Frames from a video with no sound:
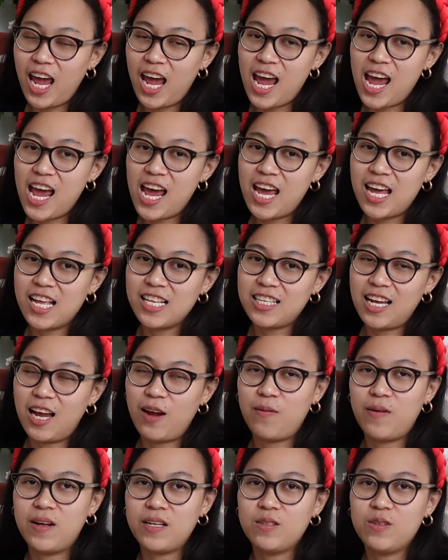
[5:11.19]
and I
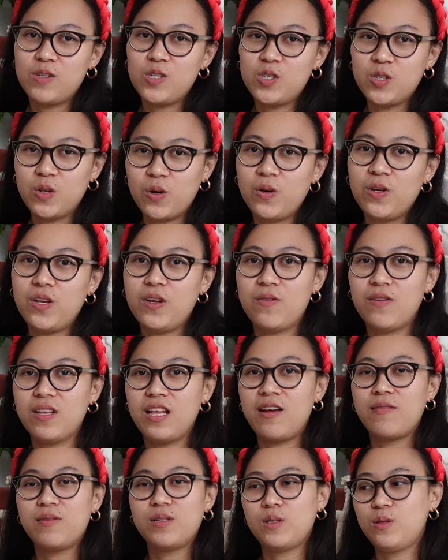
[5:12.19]
want to show you what
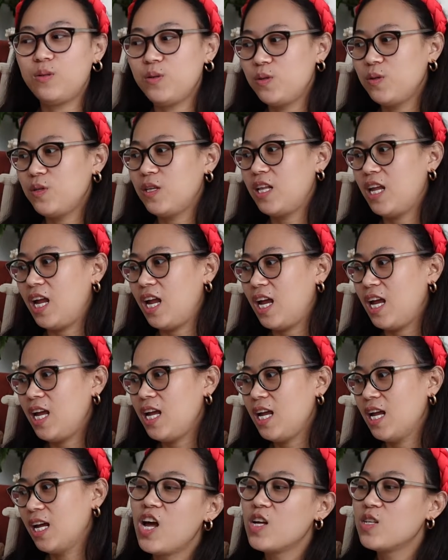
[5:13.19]
I will do
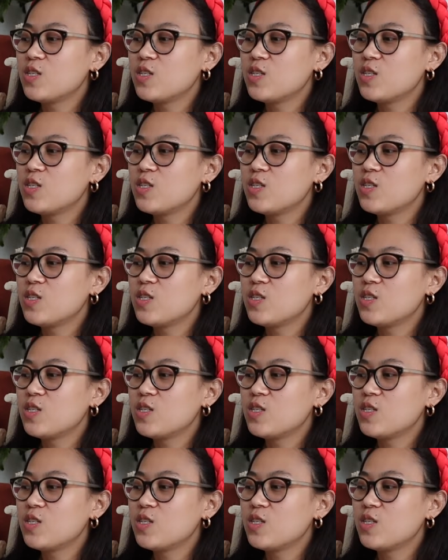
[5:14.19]
today.